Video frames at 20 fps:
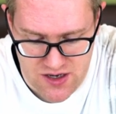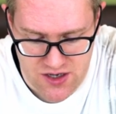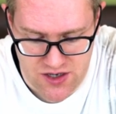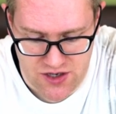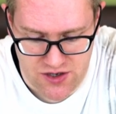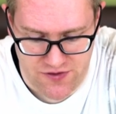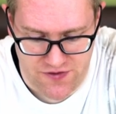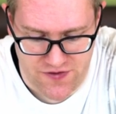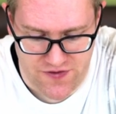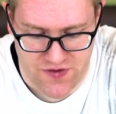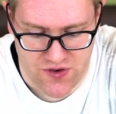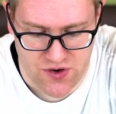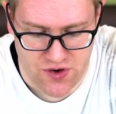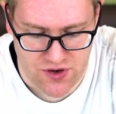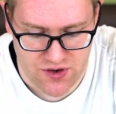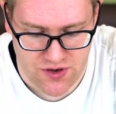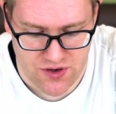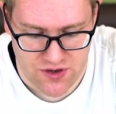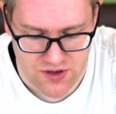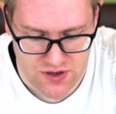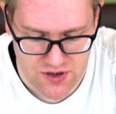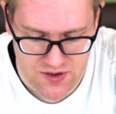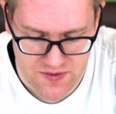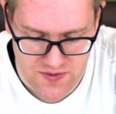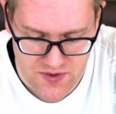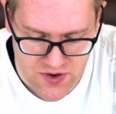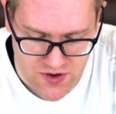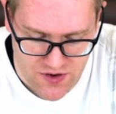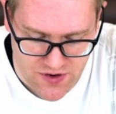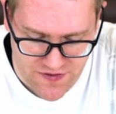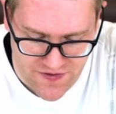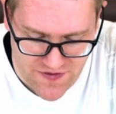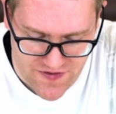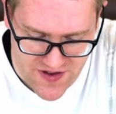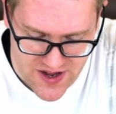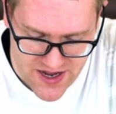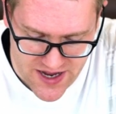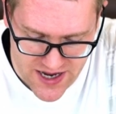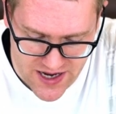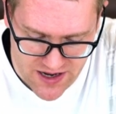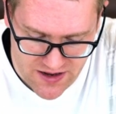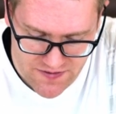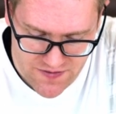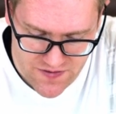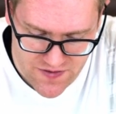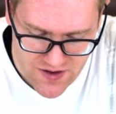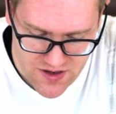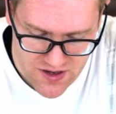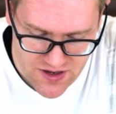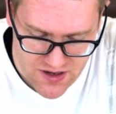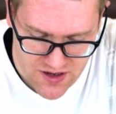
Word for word: Do 4 or 5